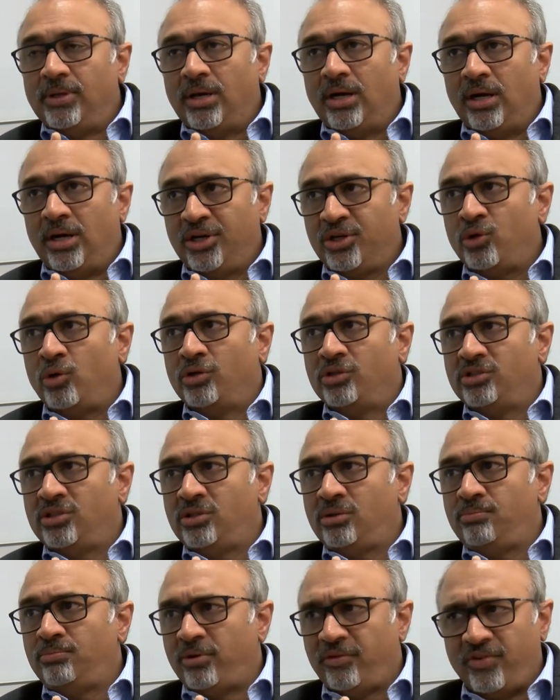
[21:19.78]
our
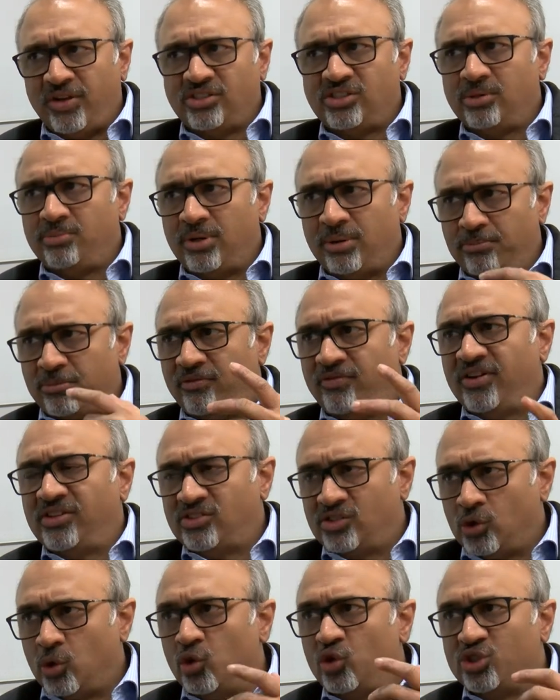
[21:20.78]
content, professor by
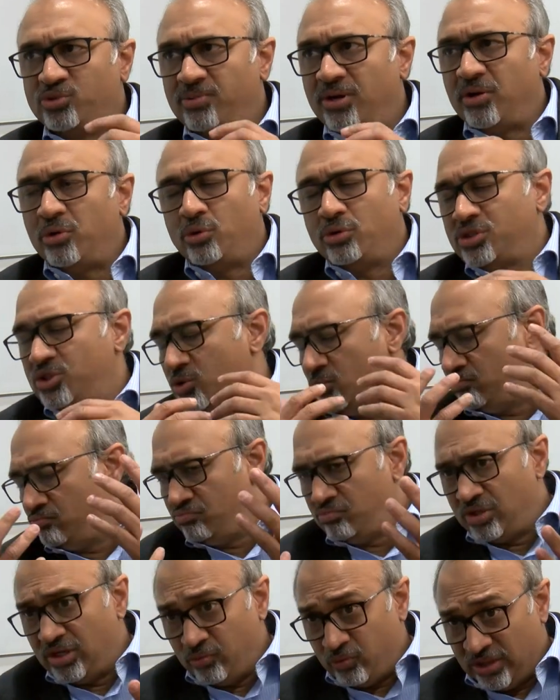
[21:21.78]
professor, course by course,
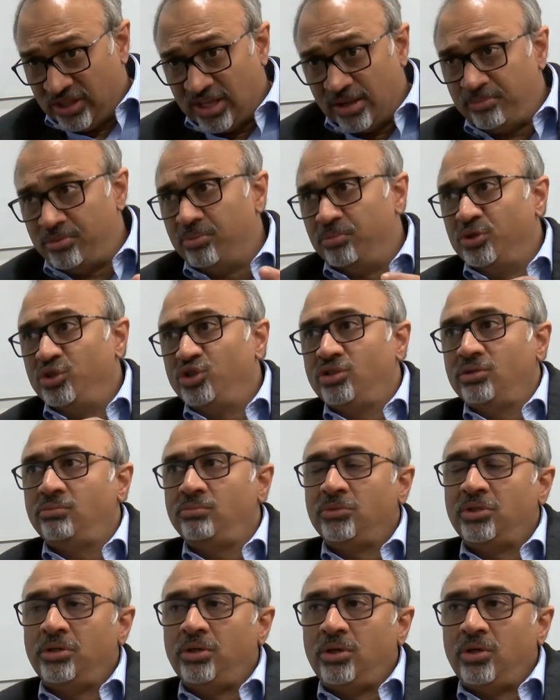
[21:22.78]
with their permission,
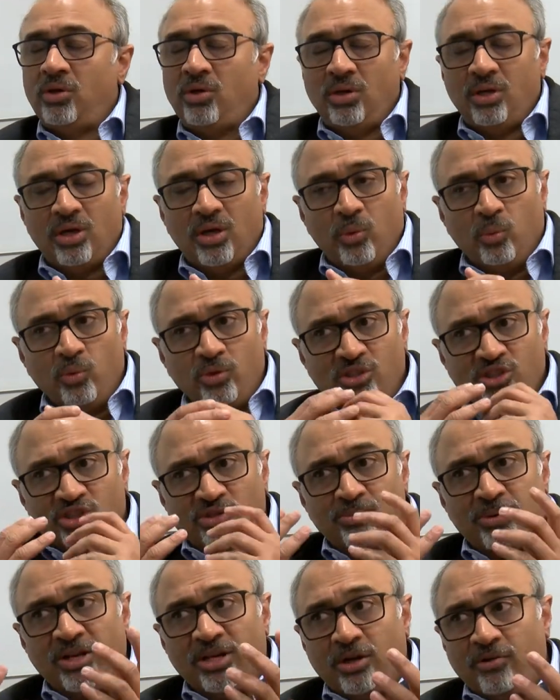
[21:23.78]
and we'll just
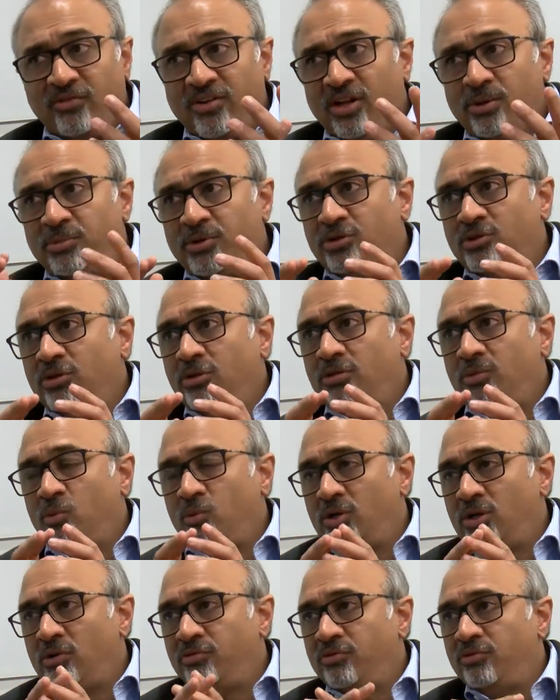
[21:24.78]
make it available to the
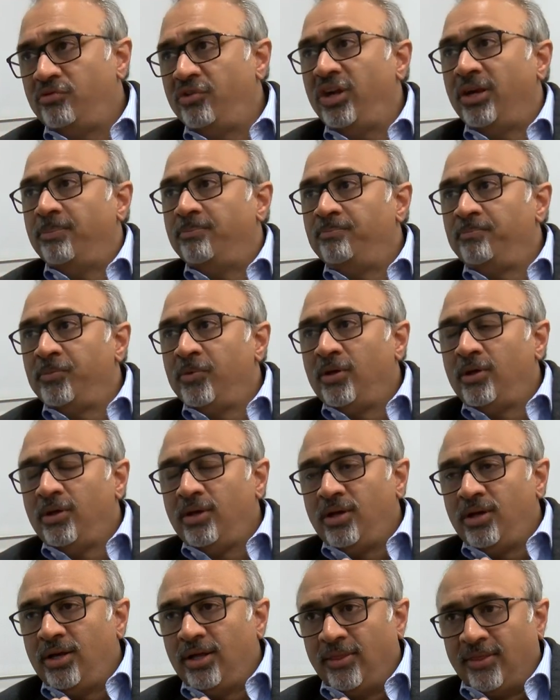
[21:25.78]
world for free.
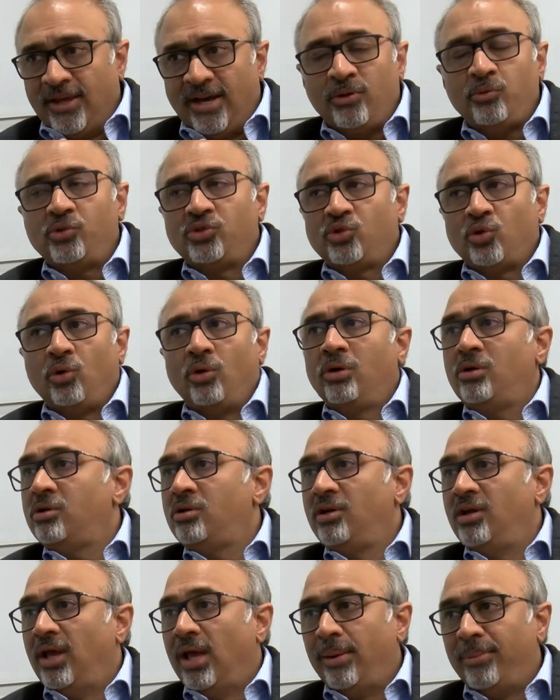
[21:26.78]
And that was called
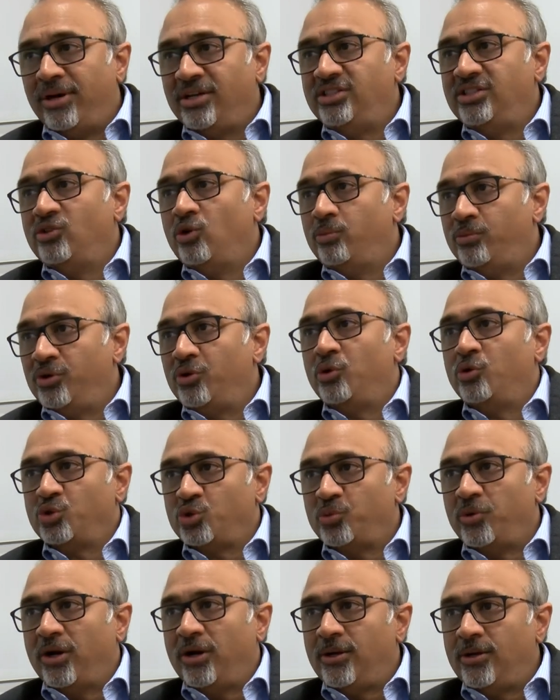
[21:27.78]
MIT
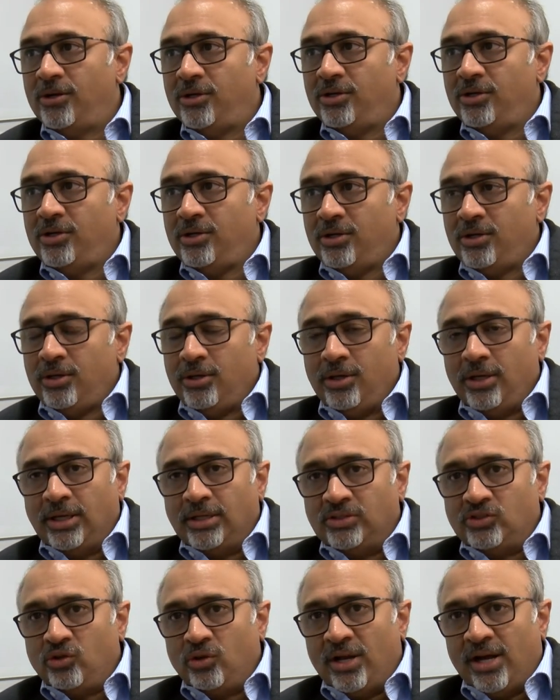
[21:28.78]
OpenCourseWare.
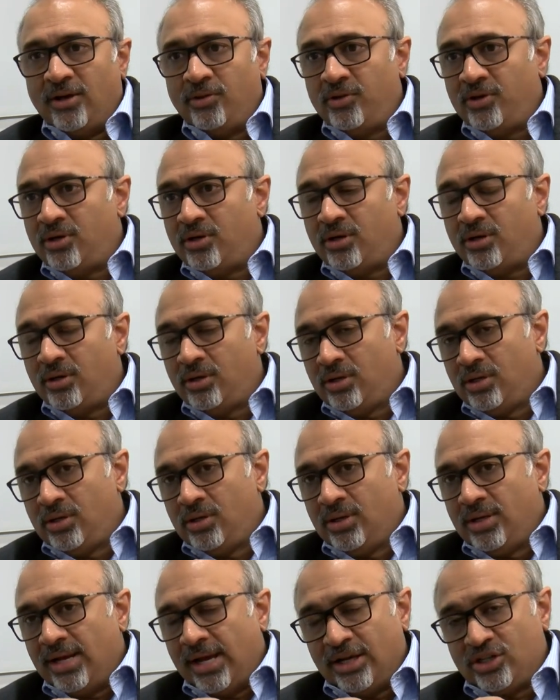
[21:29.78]
And so now there are
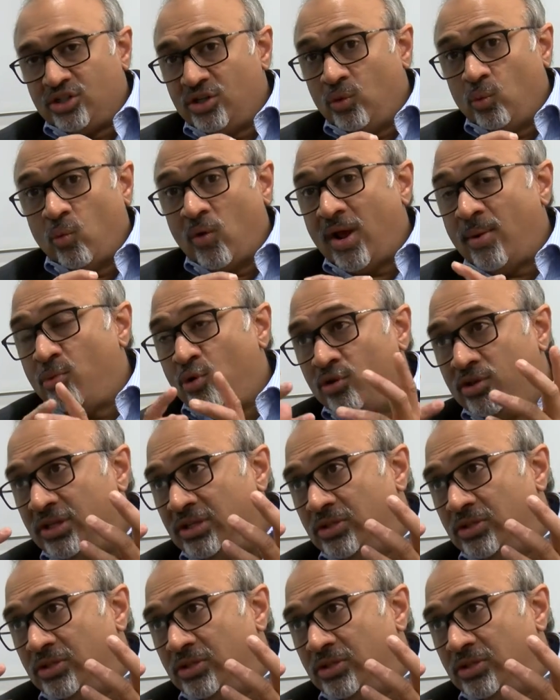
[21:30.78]
actually way more than